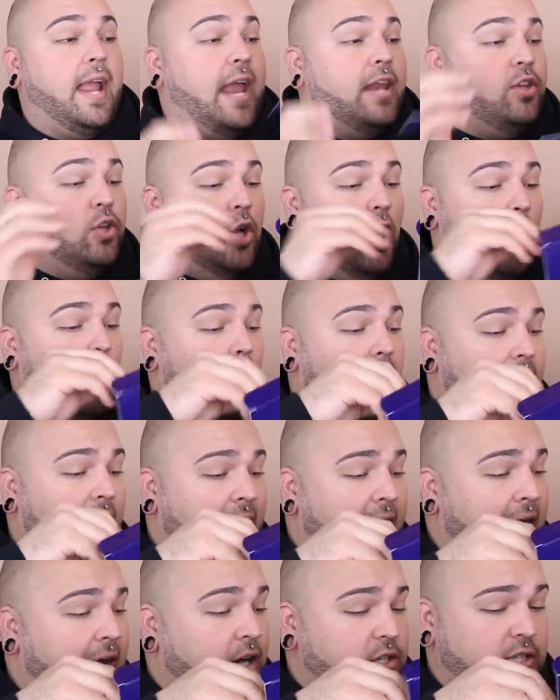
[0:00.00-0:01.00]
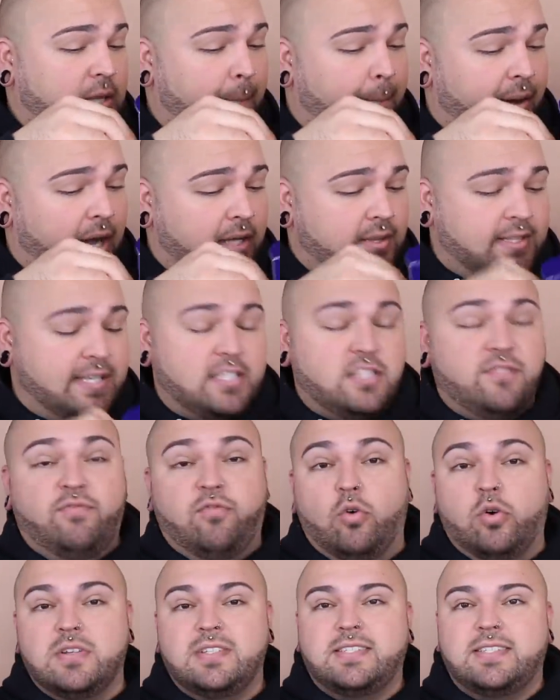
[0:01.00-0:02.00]
And you know what? I actually bought this
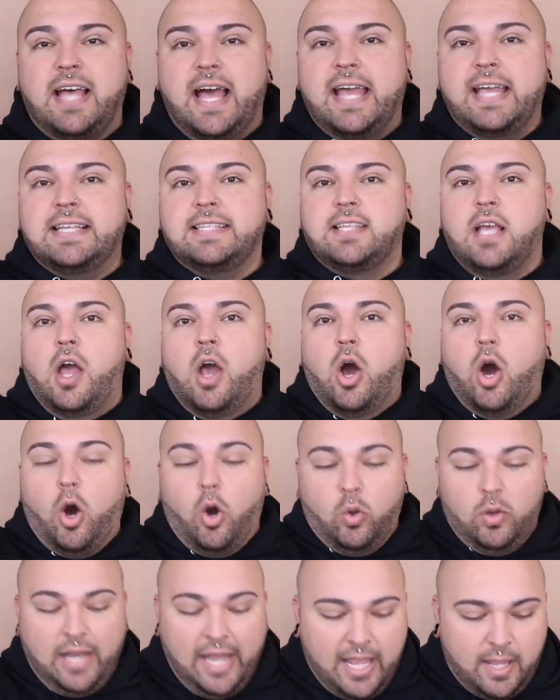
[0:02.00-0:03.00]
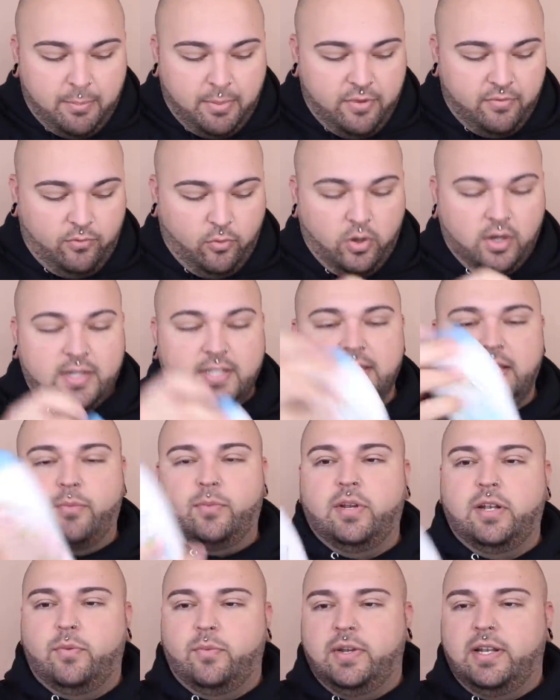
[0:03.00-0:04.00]
full size Olay before because I
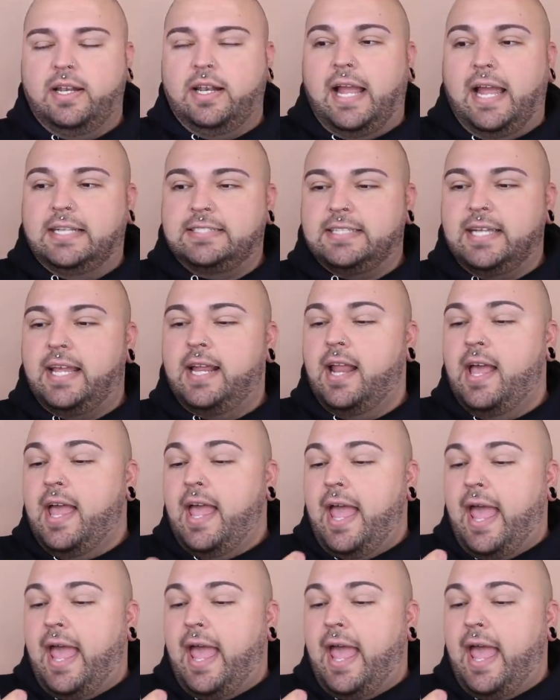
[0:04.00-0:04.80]
really, really liked it.